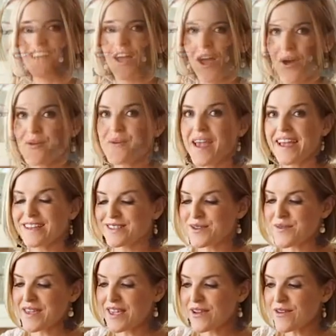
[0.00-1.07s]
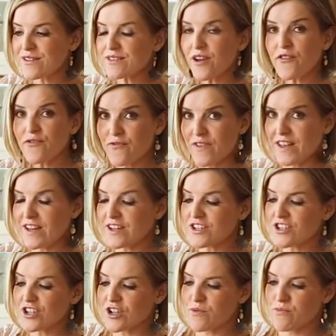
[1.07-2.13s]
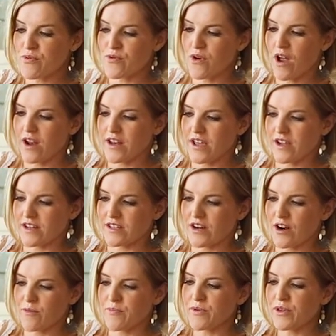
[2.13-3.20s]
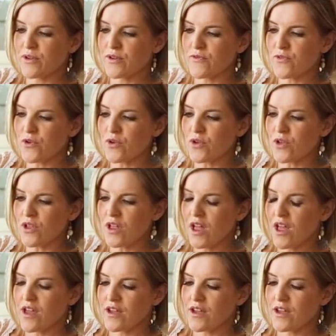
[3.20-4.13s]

Okay, so here's our finished product, our beautiful